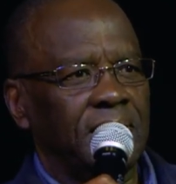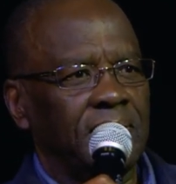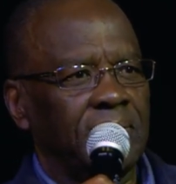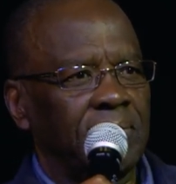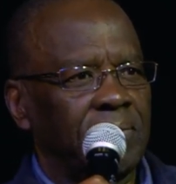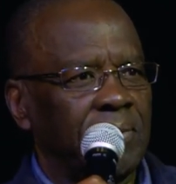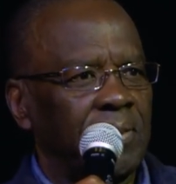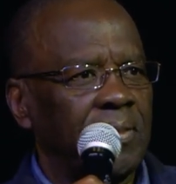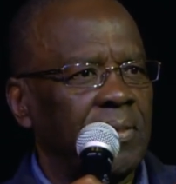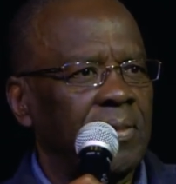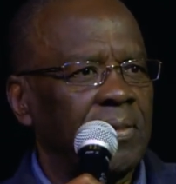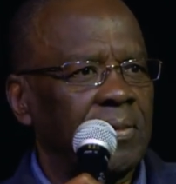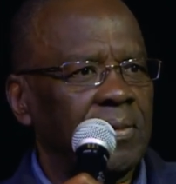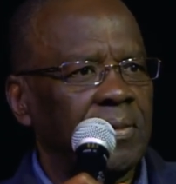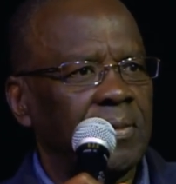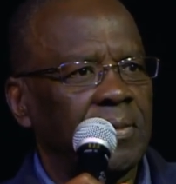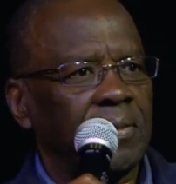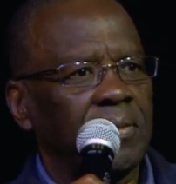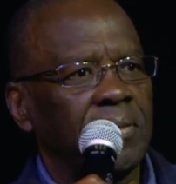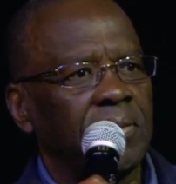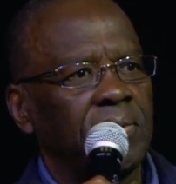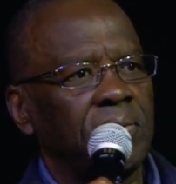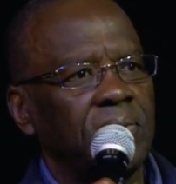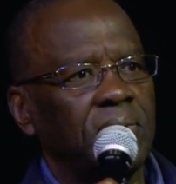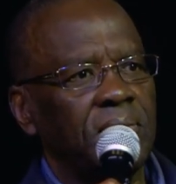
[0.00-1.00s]
all right,
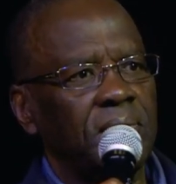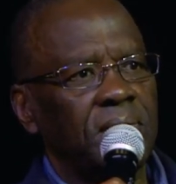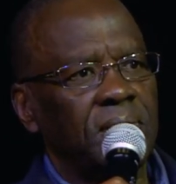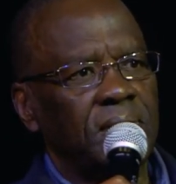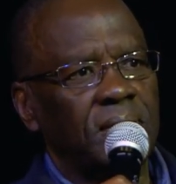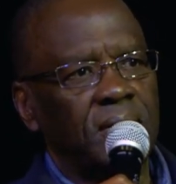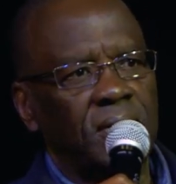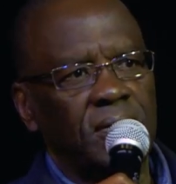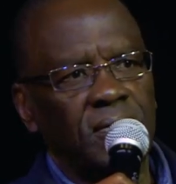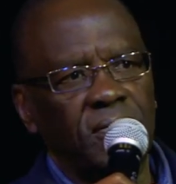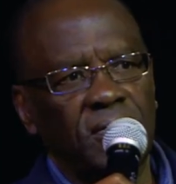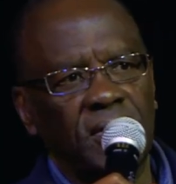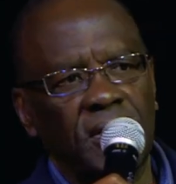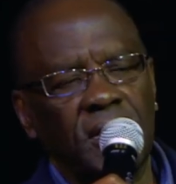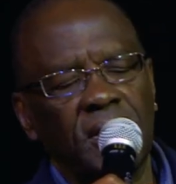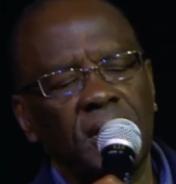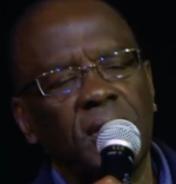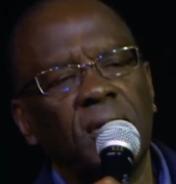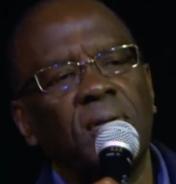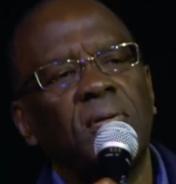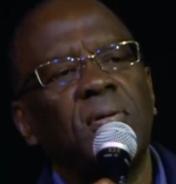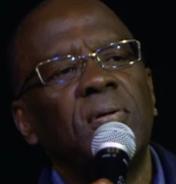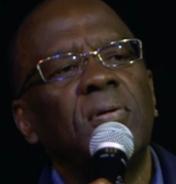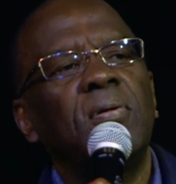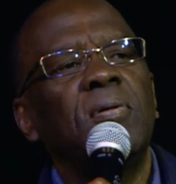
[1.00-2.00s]
you know, over a
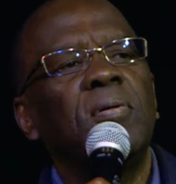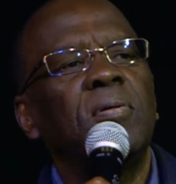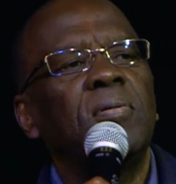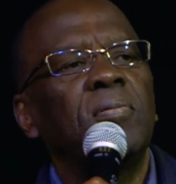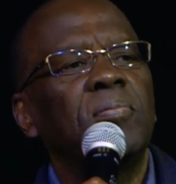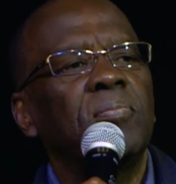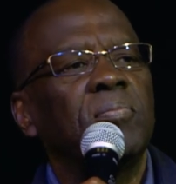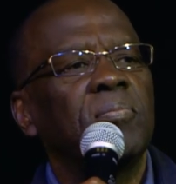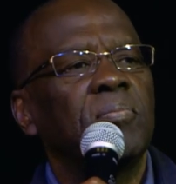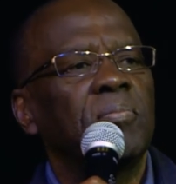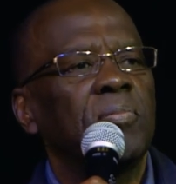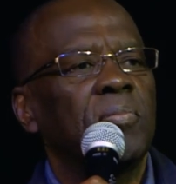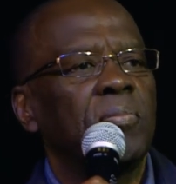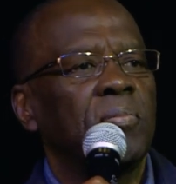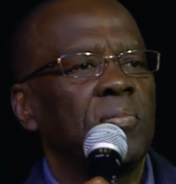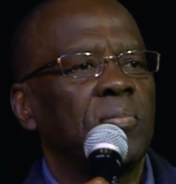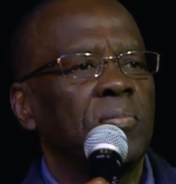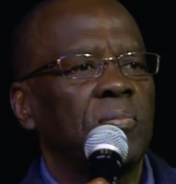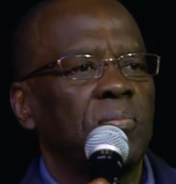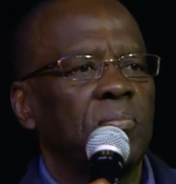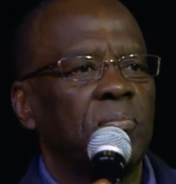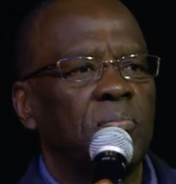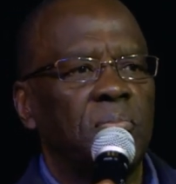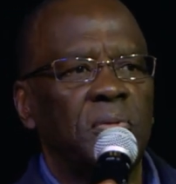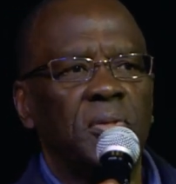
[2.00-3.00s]
long
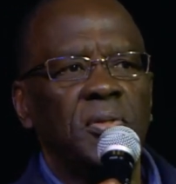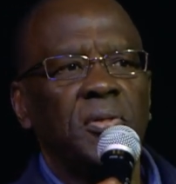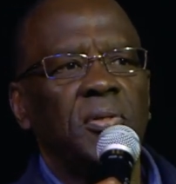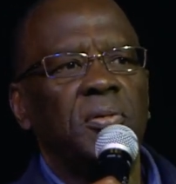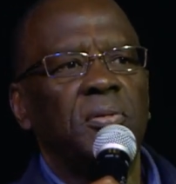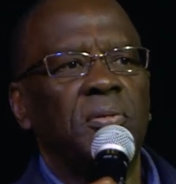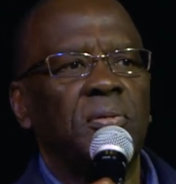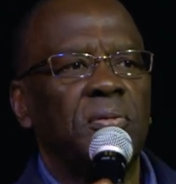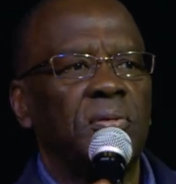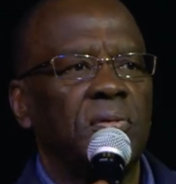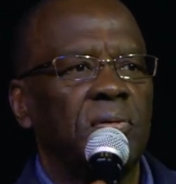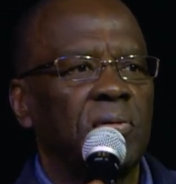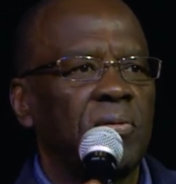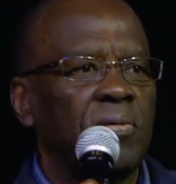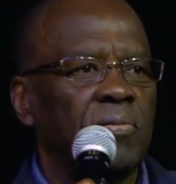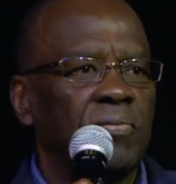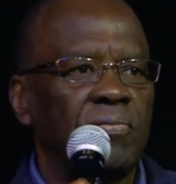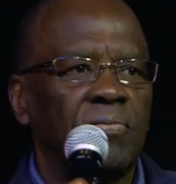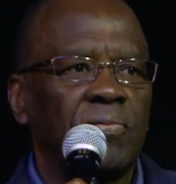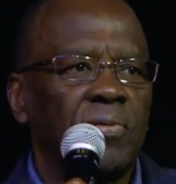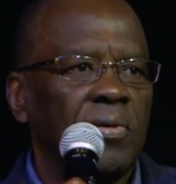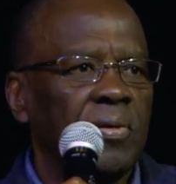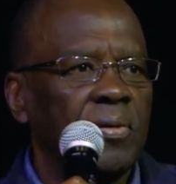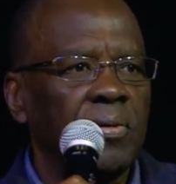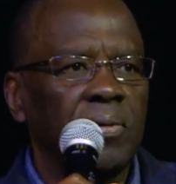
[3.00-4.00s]
period
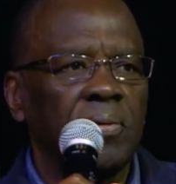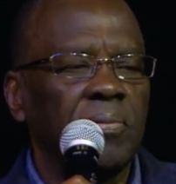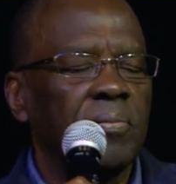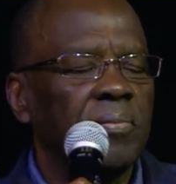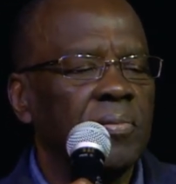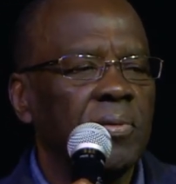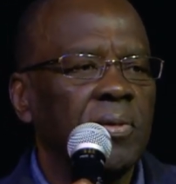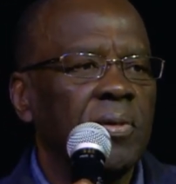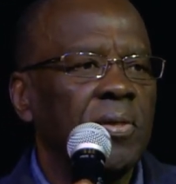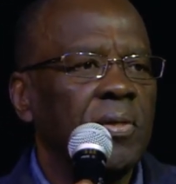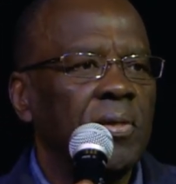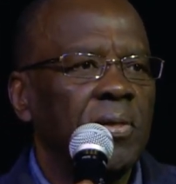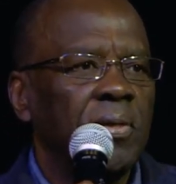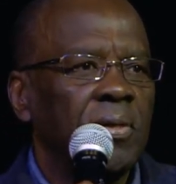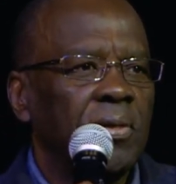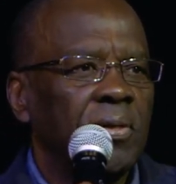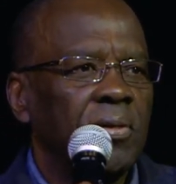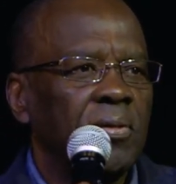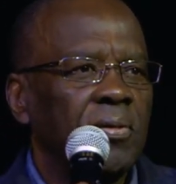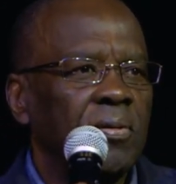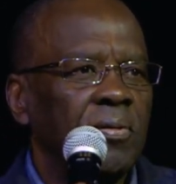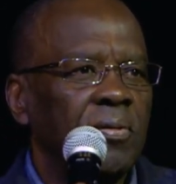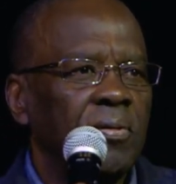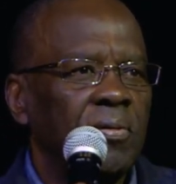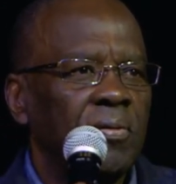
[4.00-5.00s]
of,
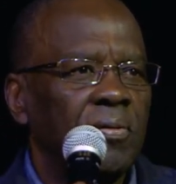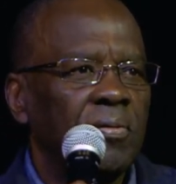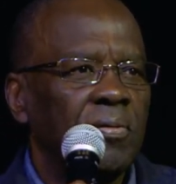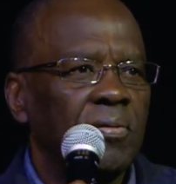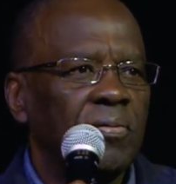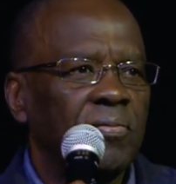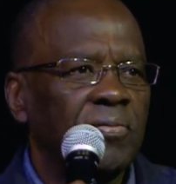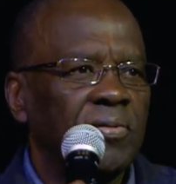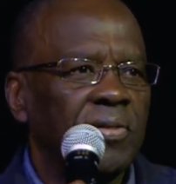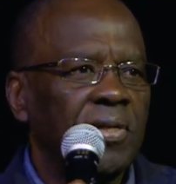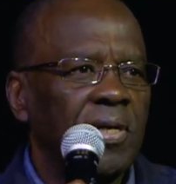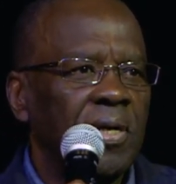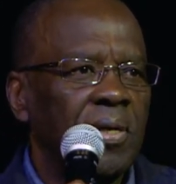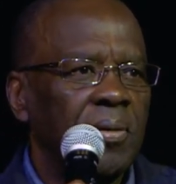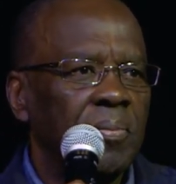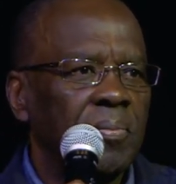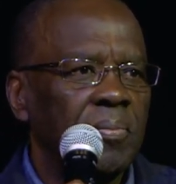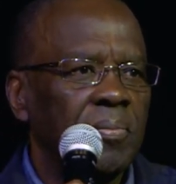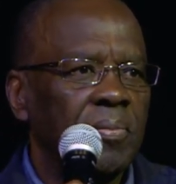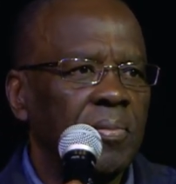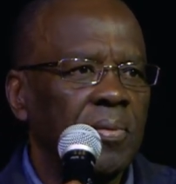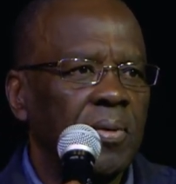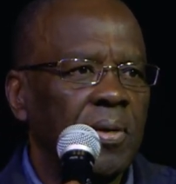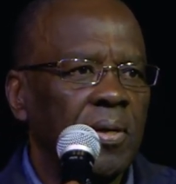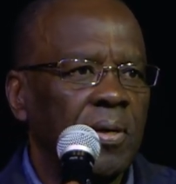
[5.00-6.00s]
you know, of
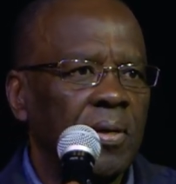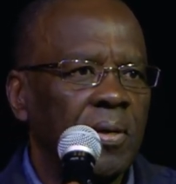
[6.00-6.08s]
time,